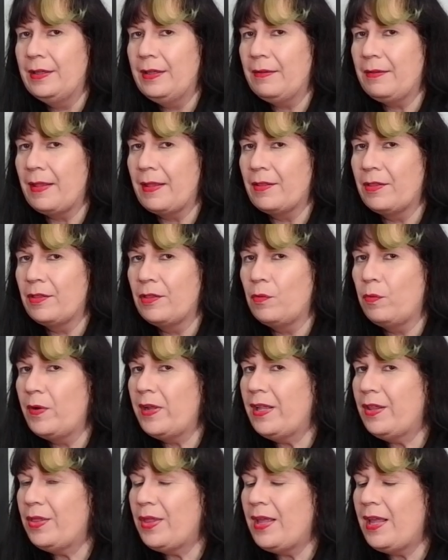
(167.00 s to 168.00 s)
Now then, the
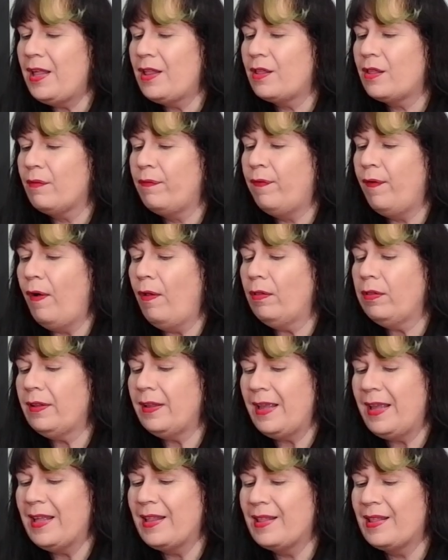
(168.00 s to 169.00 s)
weird thing is, the
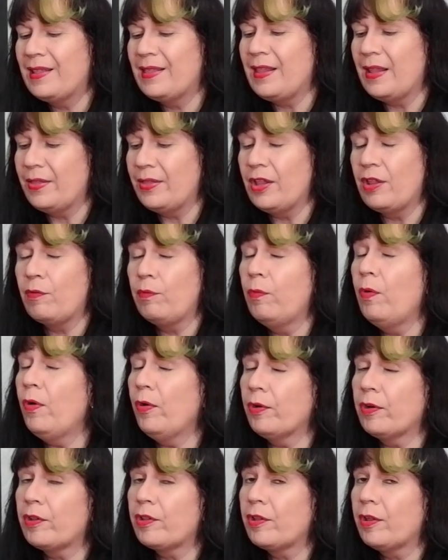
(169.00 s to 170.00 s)
fault is that this
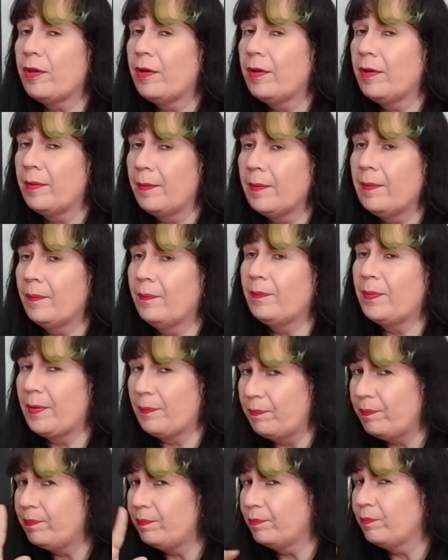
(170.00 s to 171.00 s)
works,
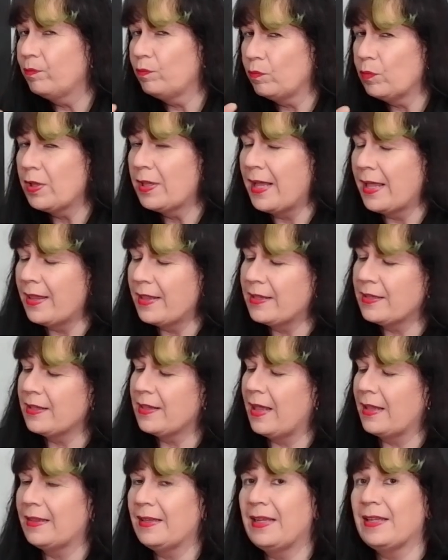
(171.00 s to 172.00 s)
but we'll get into
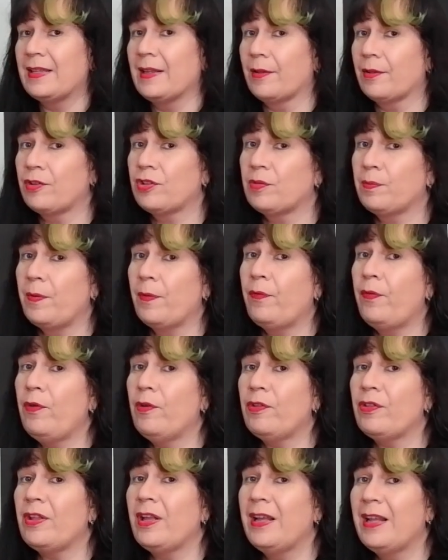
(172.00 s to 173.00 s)
that later. But
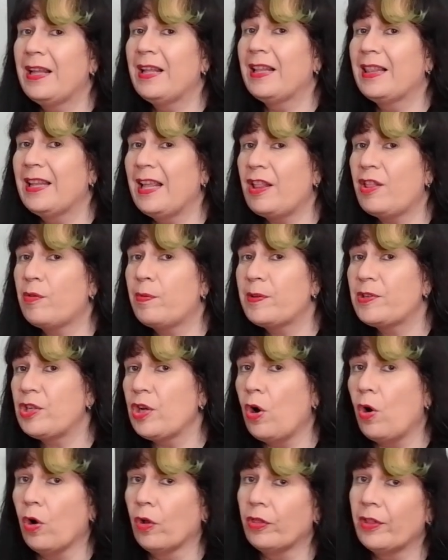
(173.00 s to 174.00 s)
first, let's switch
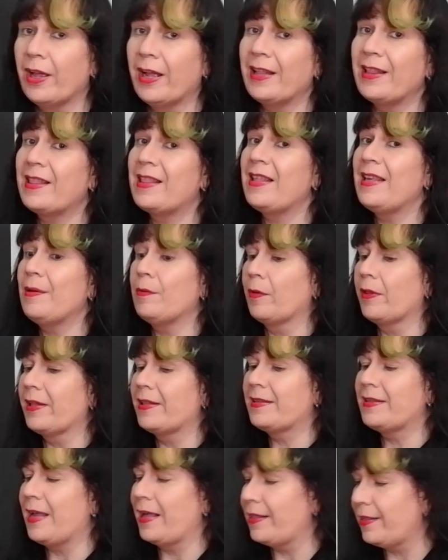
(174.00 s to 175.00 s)
it on and see what
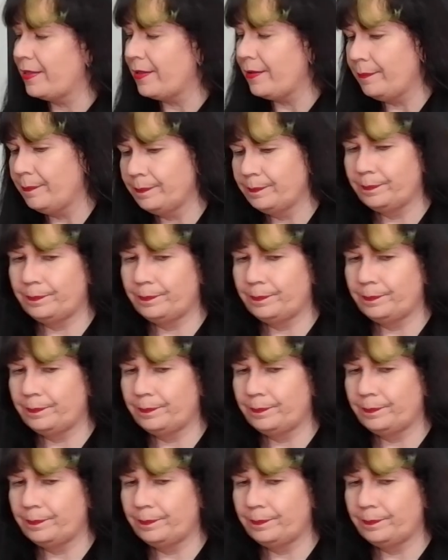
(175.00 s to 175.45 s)
it does.